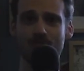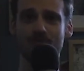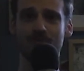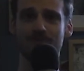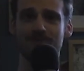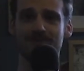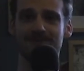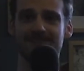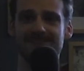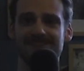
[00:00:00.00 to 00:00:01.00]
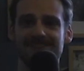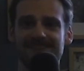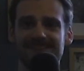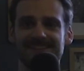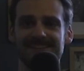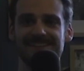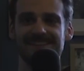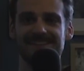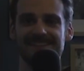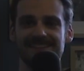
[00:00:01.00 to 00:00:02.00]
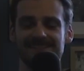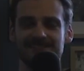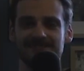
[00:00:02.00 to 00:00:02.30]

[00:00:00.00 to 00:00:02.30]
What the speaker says: you need a new phone every year. You need a